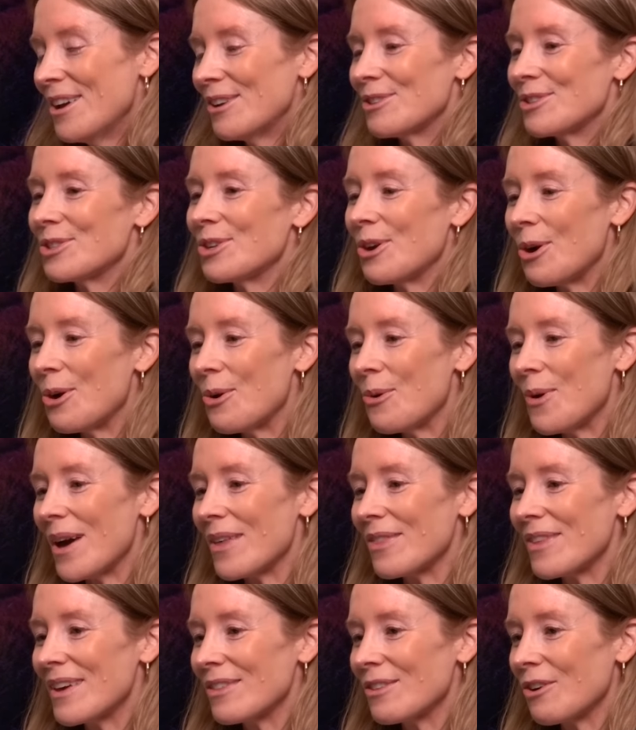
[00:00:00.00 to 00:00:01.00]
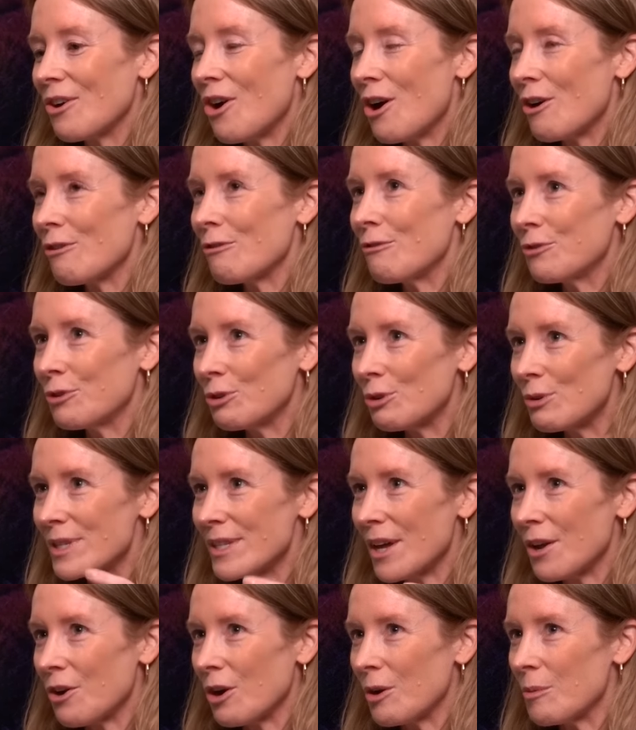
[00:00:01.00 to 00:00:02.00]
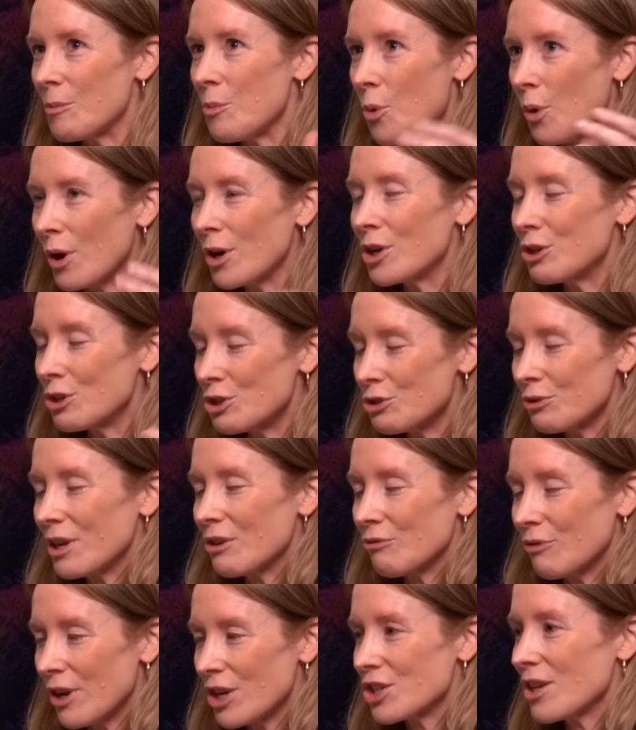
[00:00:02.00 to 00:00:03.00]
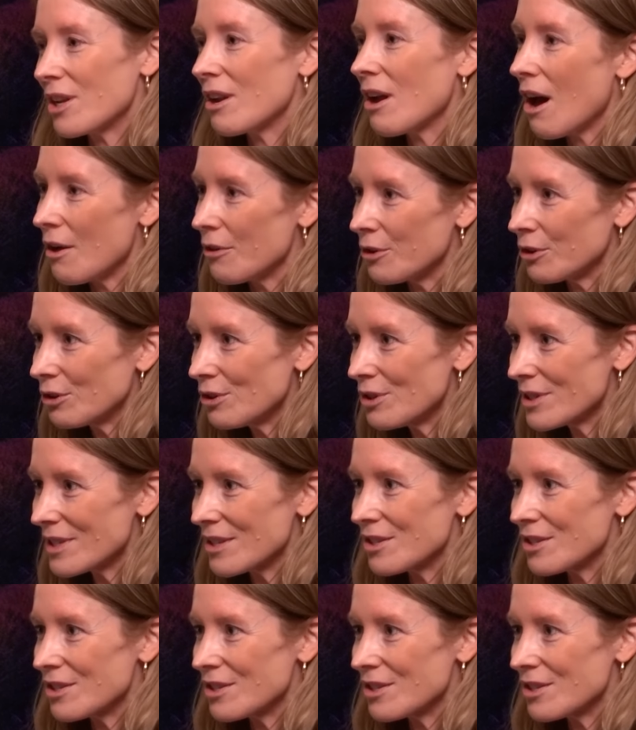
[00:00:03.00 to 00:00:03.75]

So I think there are foods that are more nutrient rich than others,